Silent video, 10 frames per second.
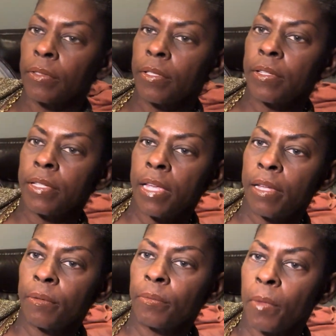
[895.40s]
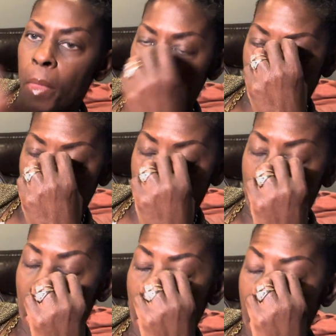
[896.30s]
You see?
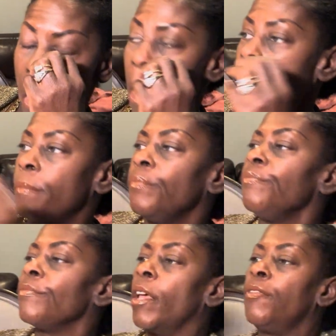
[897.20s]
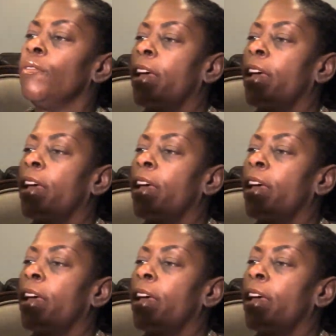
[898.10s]
All right. If you've